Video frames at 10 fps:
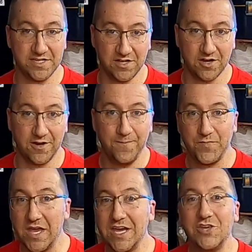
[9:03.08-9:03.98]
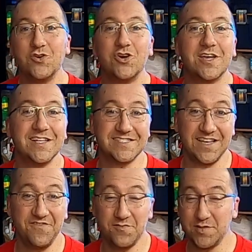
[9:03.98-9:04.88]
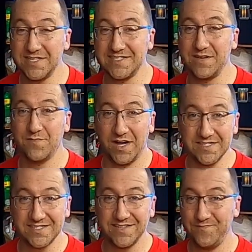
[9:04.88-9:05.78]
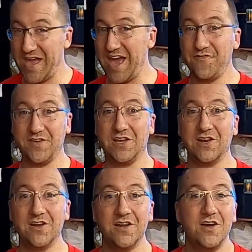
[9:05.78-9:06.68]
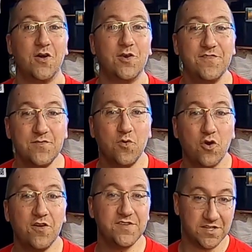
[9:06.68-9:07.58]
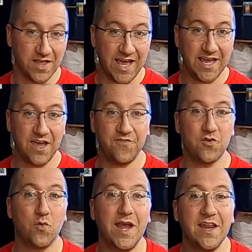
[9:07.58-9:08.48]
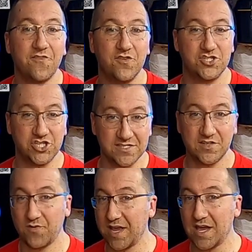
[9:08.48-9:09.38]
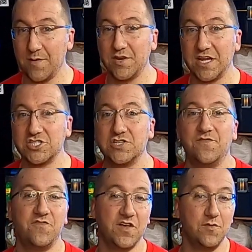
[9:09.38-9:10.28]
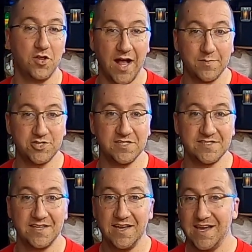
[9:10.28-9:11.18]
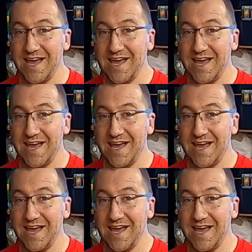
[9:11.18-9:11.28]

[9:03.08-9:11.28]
dealer? You could conceivably see months, half a year, or even more of a delay if you're waiting for just the right combination of available options.